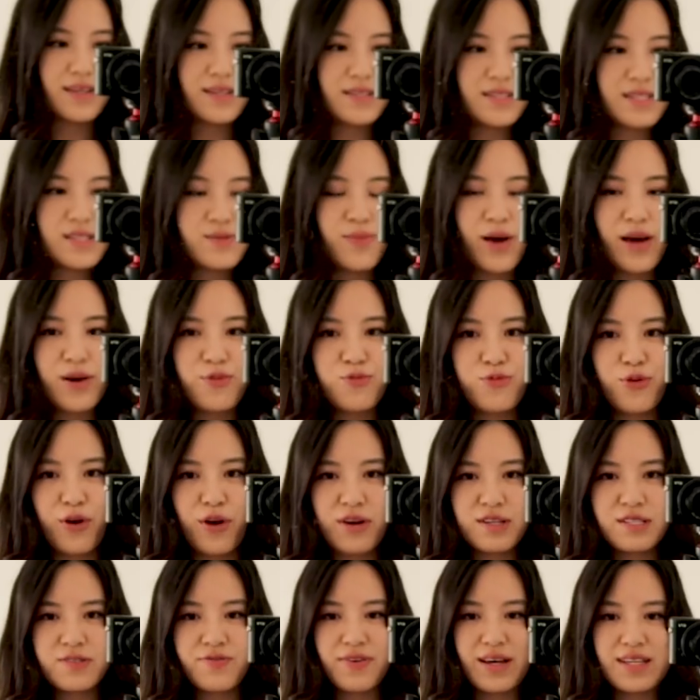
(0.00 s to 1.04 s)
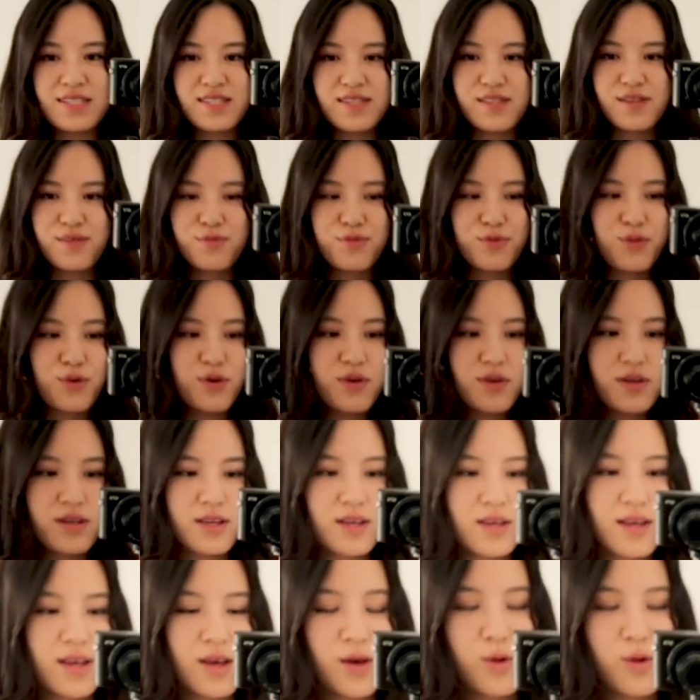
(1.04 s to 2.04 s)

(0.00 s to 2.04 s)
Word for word: This is my first festive look.